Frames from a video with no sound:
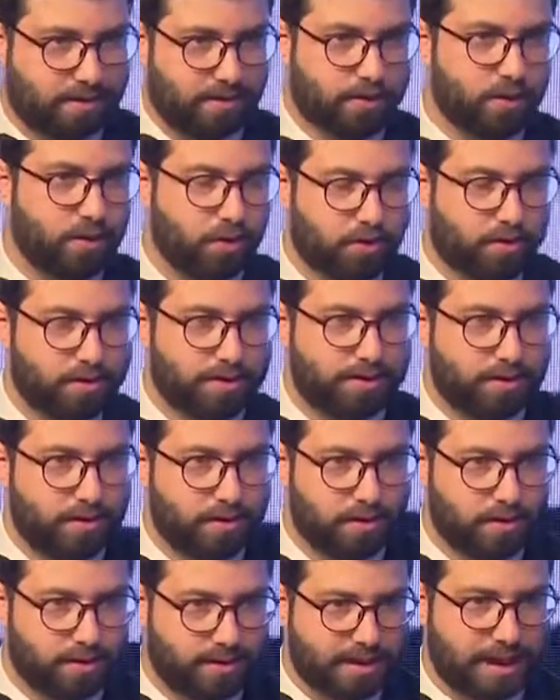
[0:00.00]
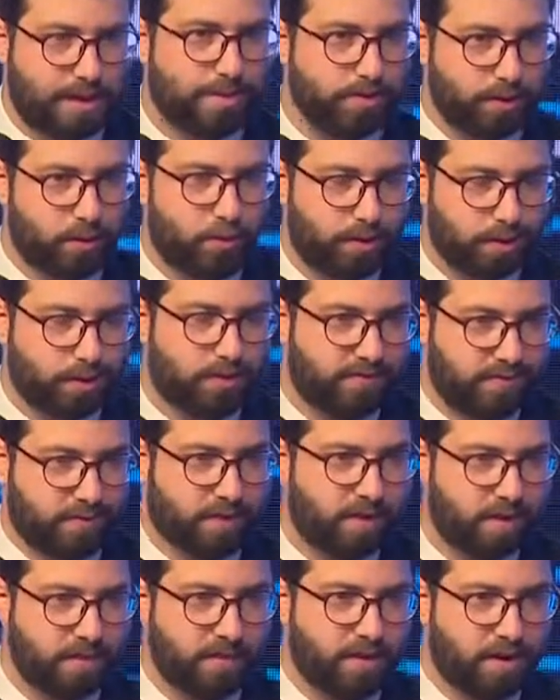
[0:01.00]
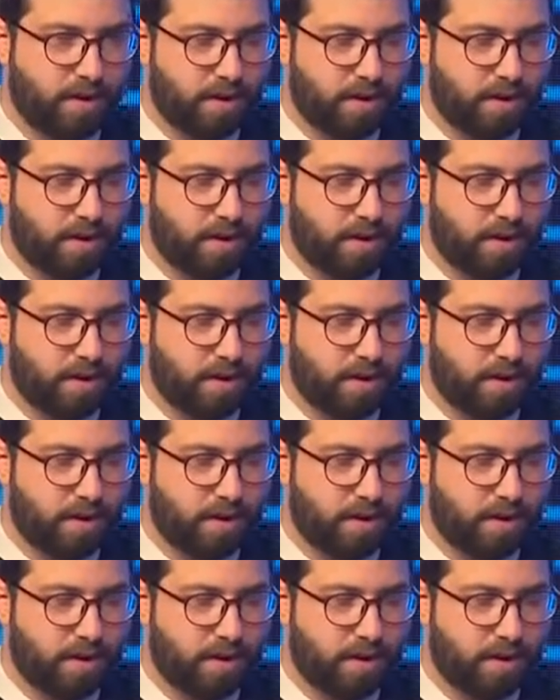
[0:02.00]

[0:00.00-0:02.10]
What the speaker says: the time that we live in